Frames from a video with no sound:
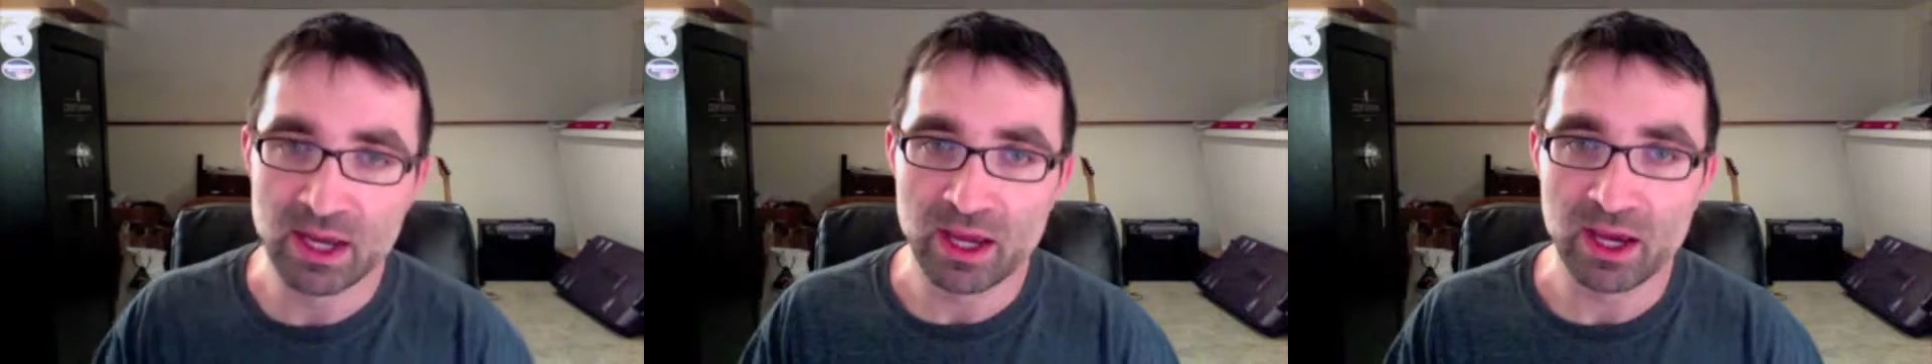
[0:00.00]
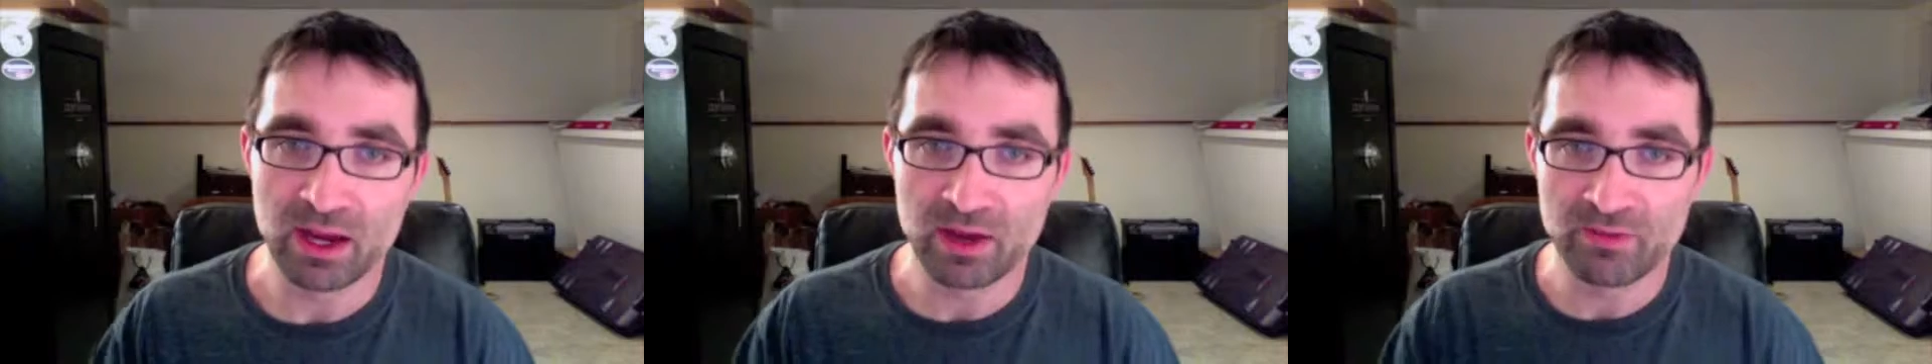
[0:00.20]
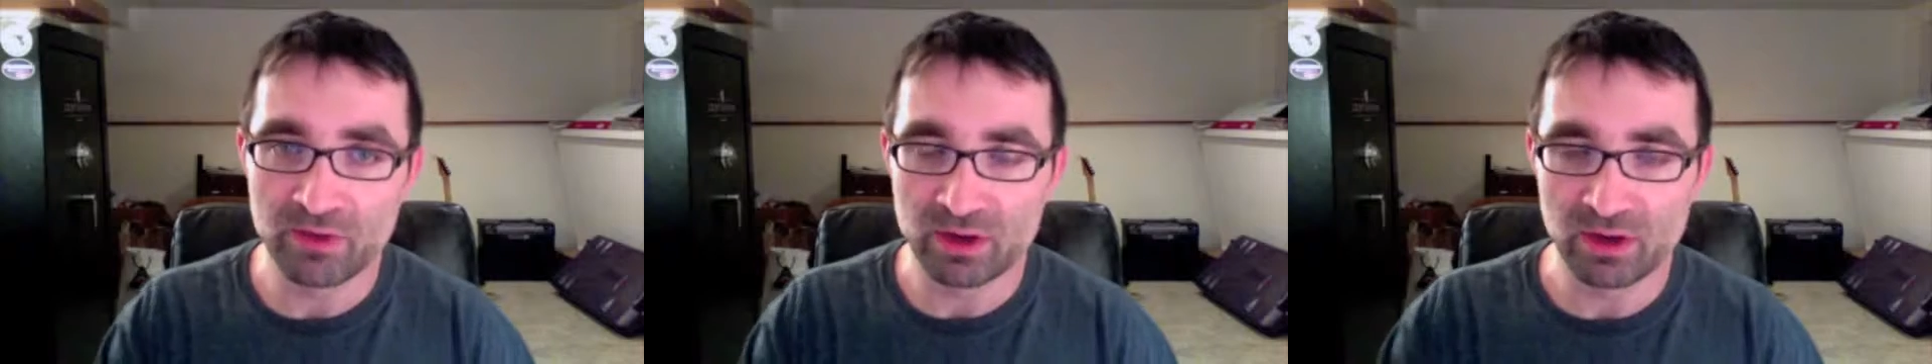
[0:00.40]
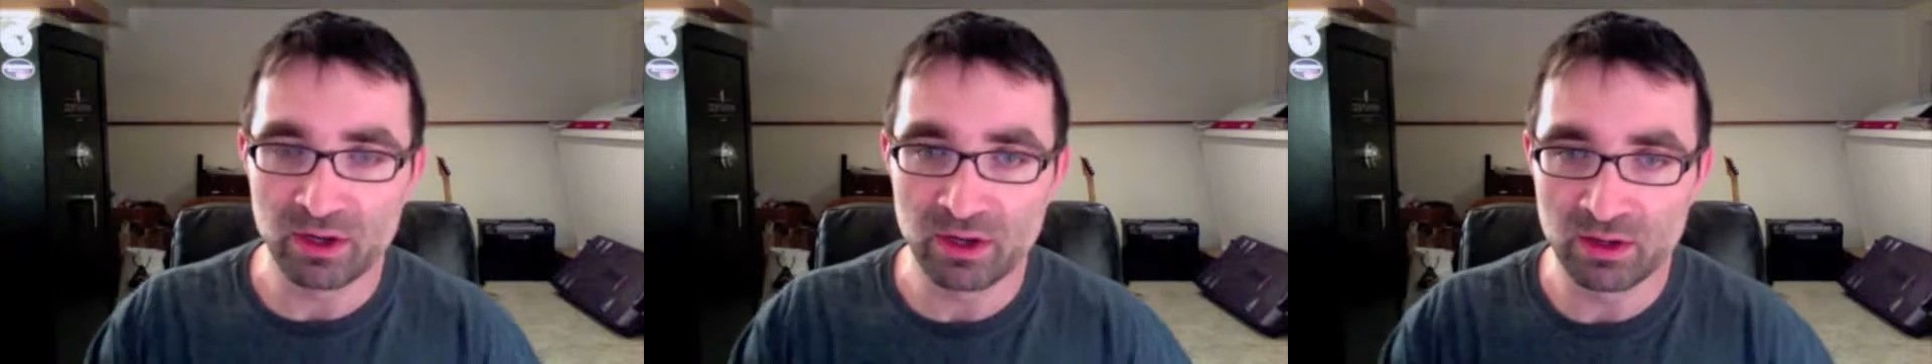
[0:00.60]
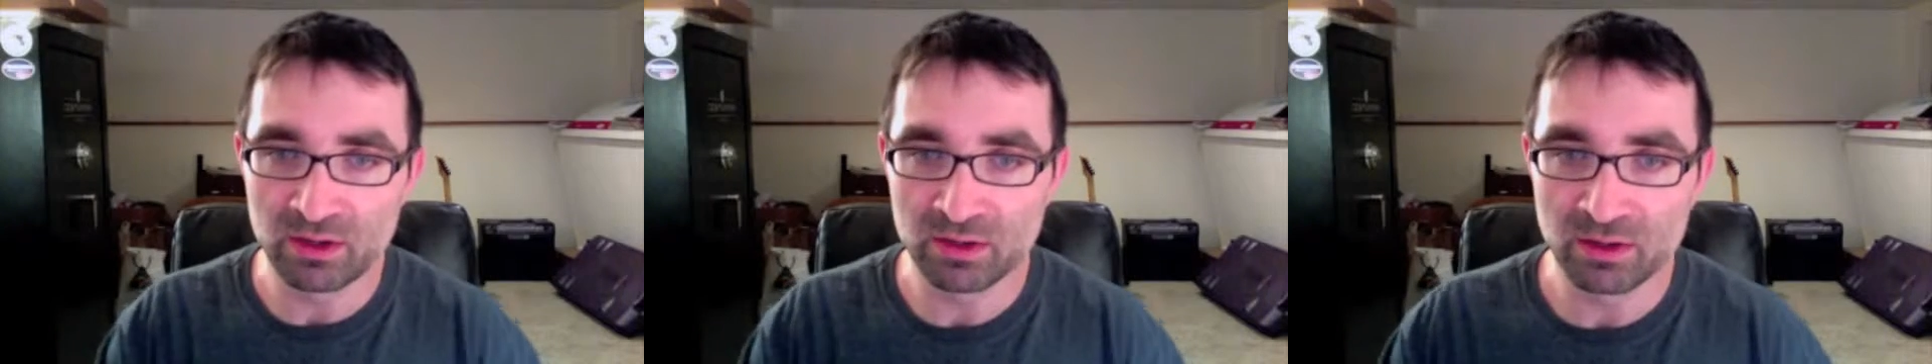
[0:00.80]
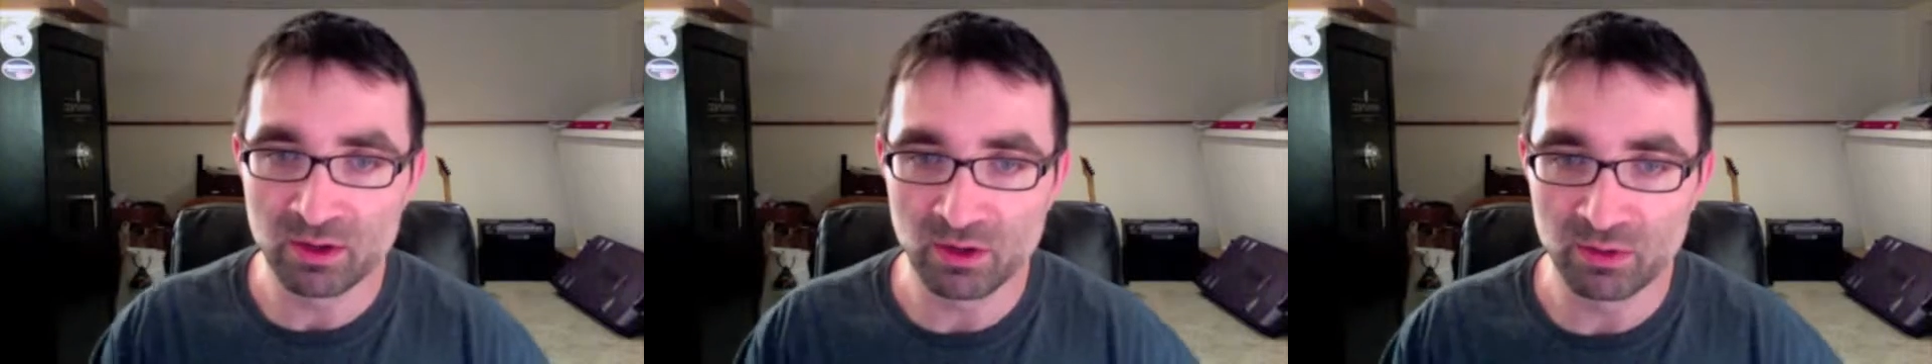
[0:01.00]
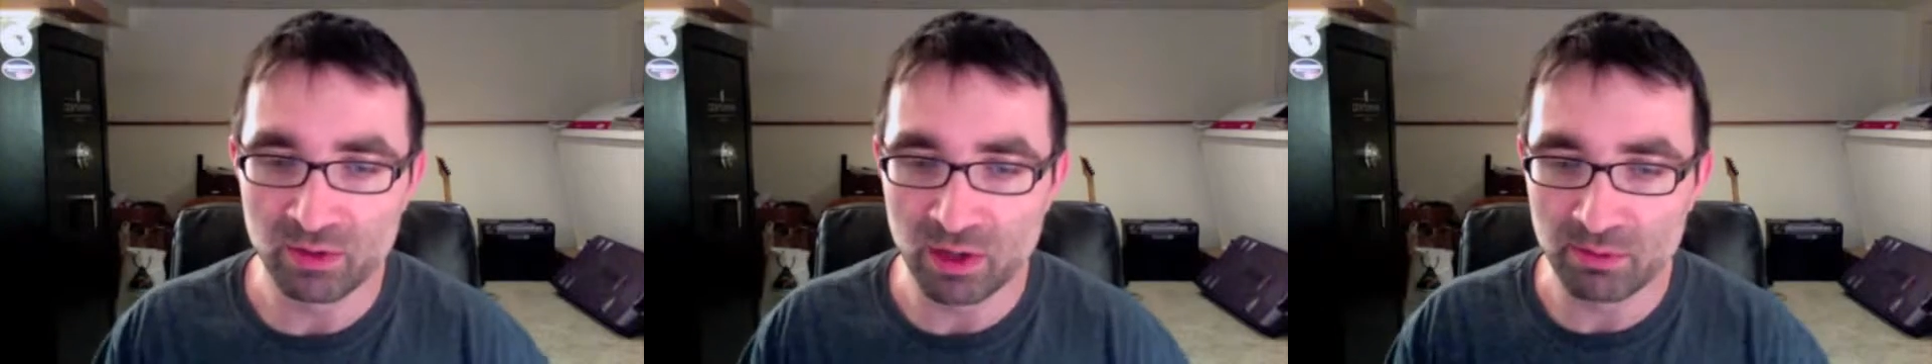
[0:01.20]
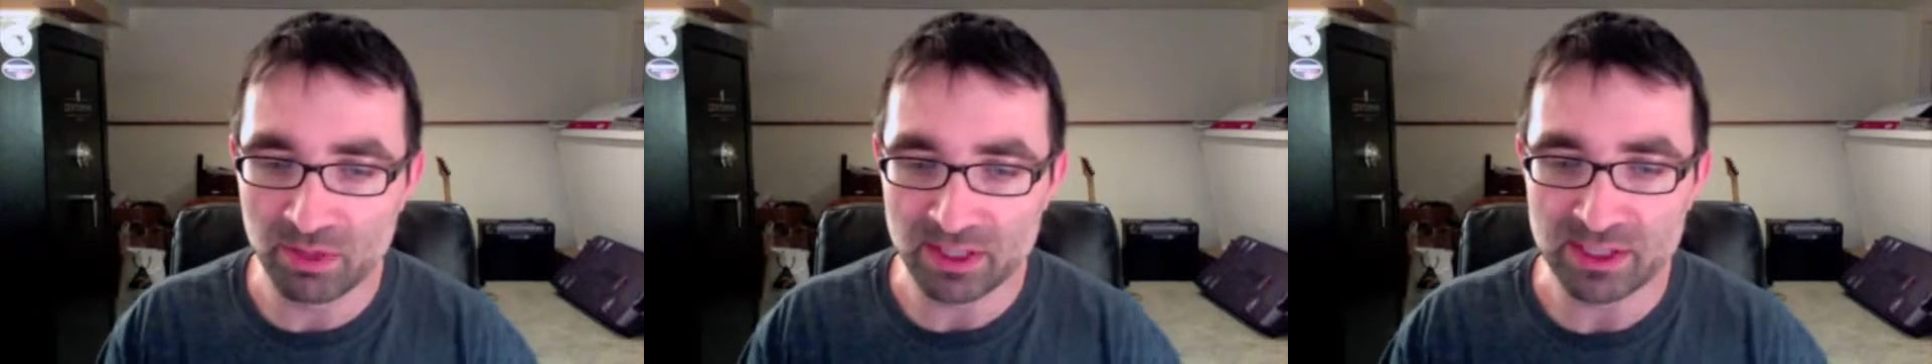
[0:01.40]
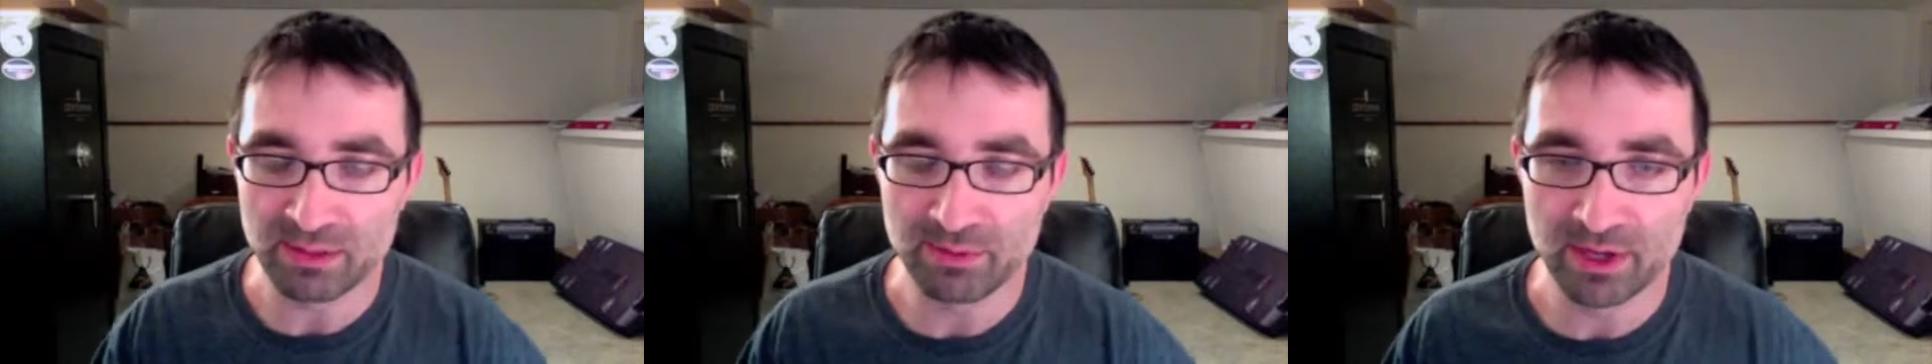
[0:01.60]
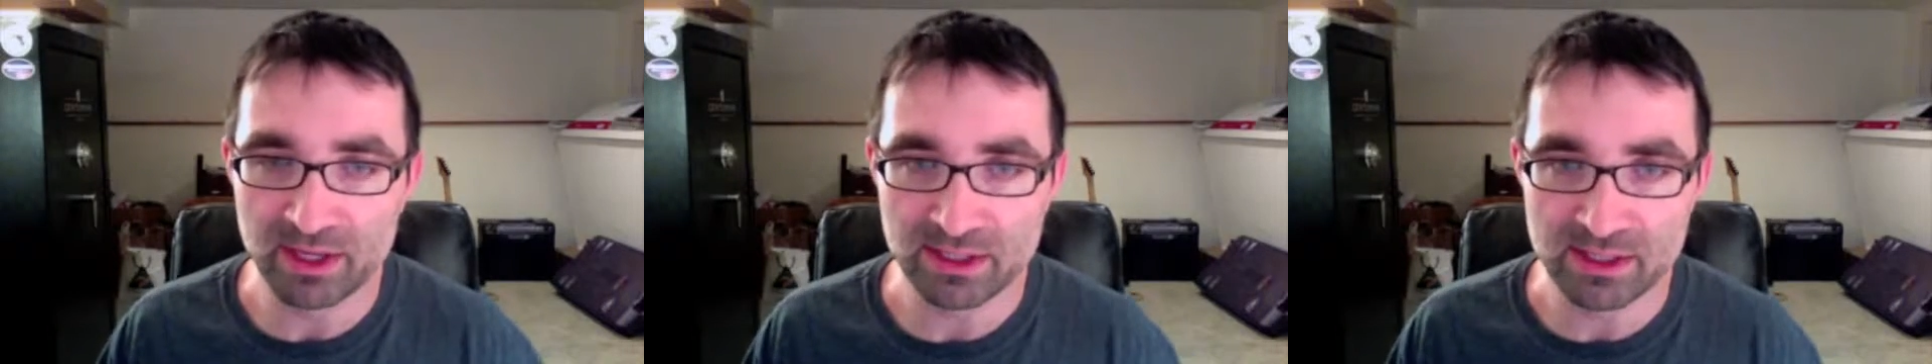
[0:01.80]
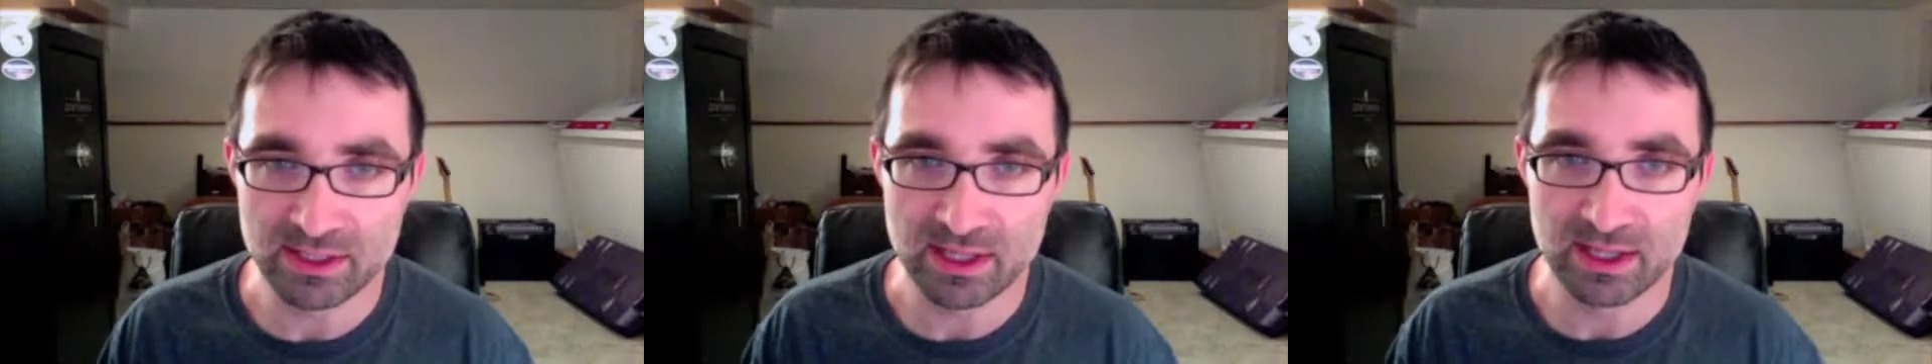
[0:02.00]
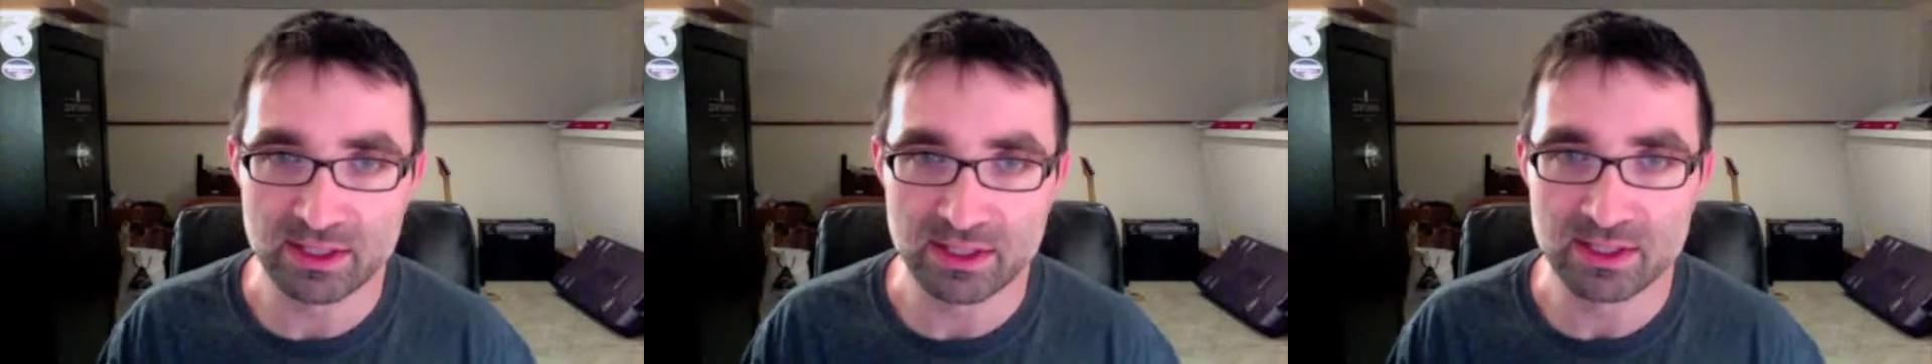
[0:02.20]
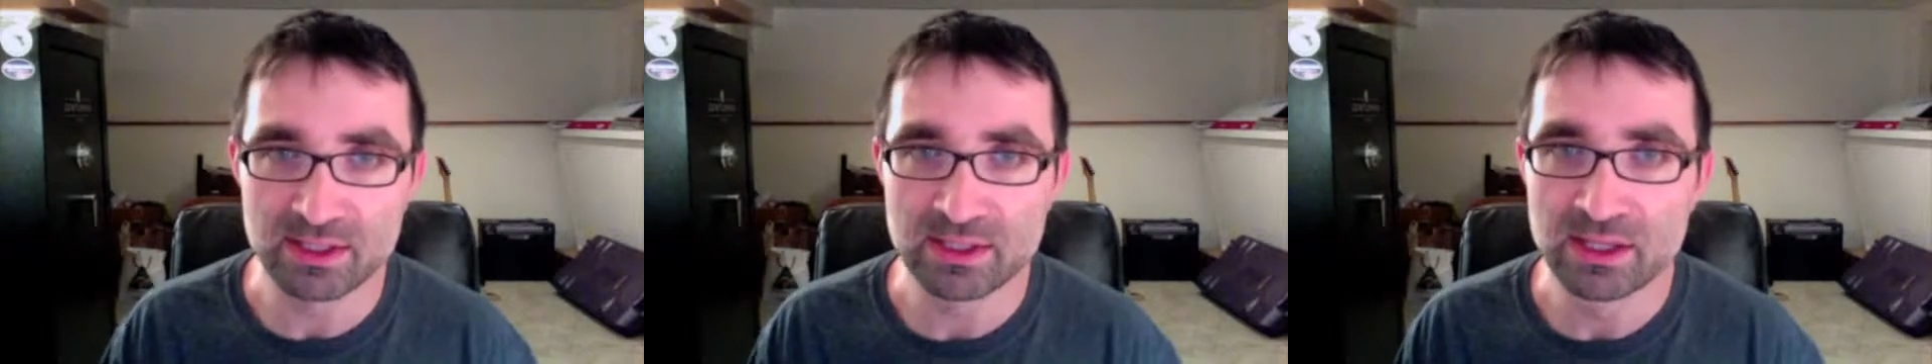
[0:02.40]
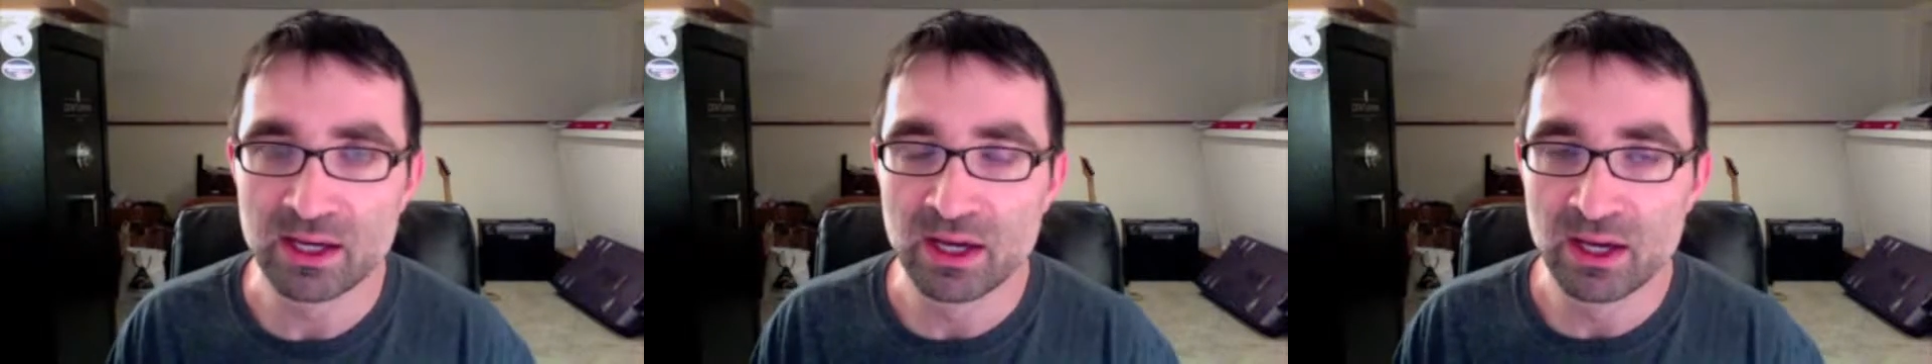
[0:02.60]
and I vary, and mix up my exercises.